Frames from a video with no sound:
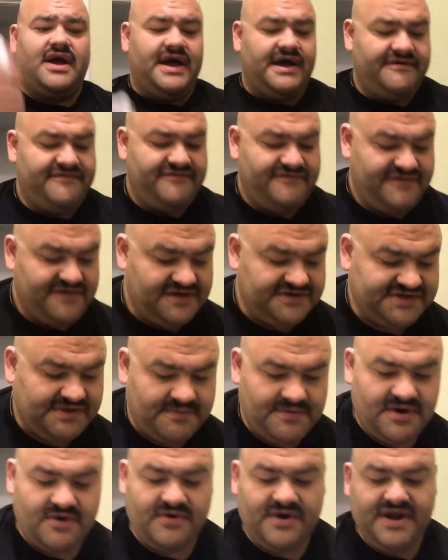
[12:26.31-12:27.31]
off because I'm
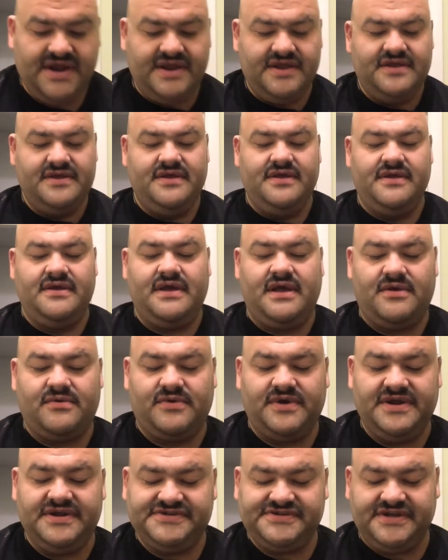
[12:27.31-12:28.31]
gonna re I'll
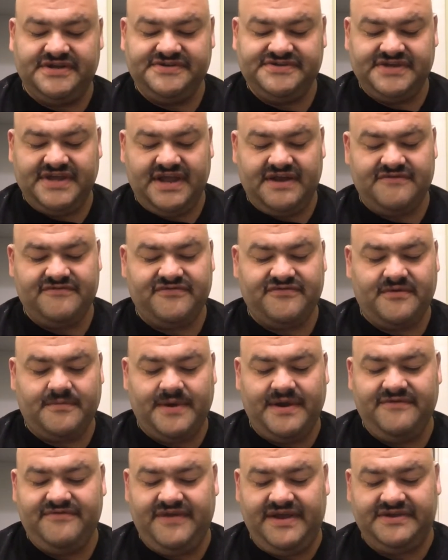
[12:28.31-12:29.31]
re suds again for
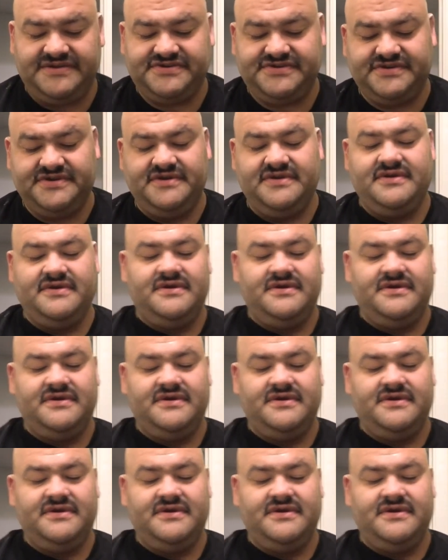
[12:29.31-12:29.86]
my face